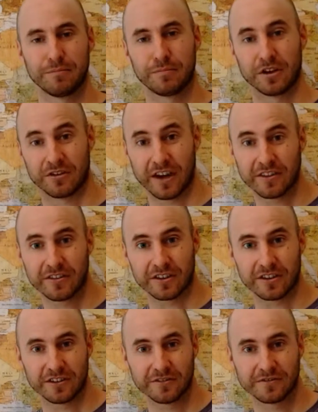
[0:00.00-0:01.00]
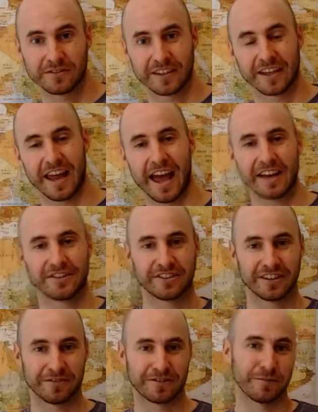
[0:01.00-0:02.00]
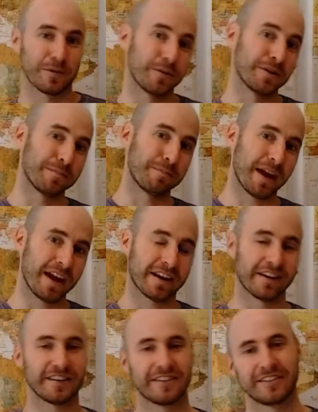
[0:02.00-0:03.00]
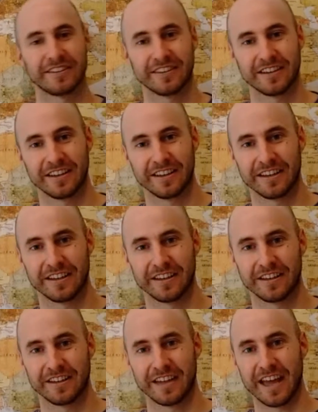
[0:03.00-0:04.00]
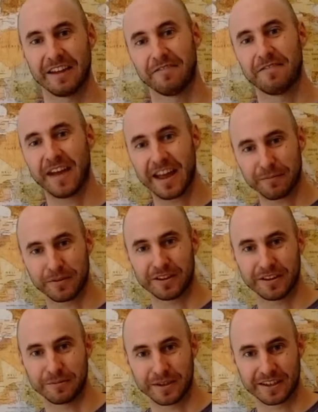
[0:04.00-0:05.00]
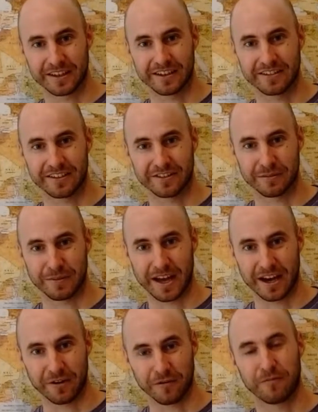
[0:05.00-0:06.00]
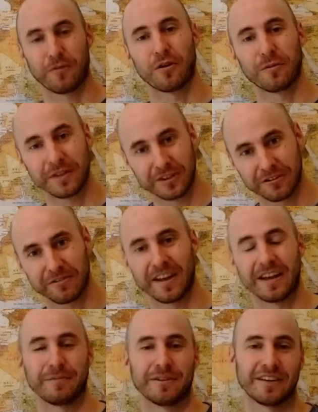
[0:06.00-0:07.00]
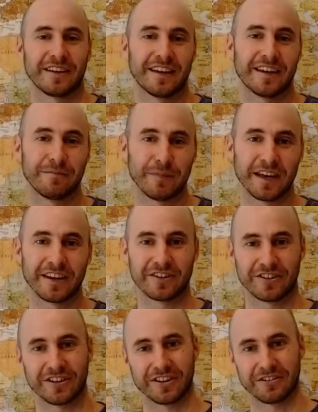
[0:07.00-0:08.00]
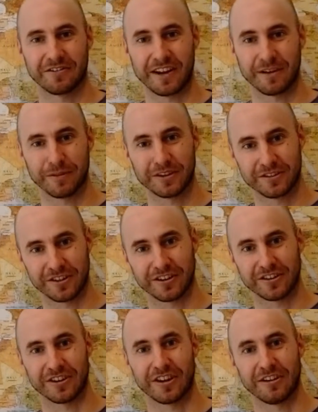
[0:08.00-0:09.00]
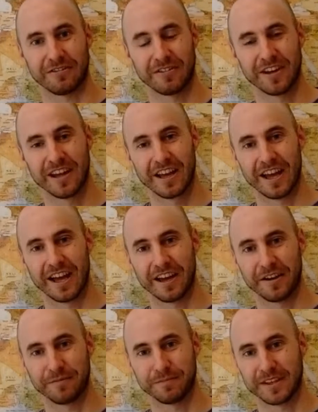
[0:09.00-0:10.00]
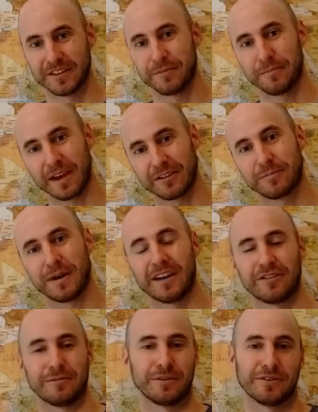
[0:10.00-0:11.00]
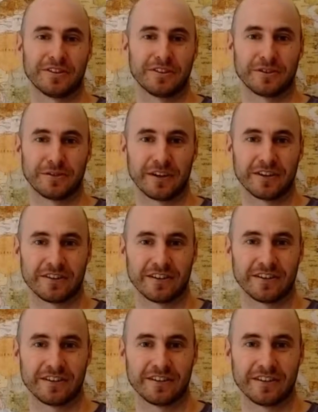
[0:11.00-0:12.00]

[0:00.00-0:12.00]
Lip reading: Parental, an adjective from the word parent, and family because it's about forming your family and making sure your family starts off in the best possible situation.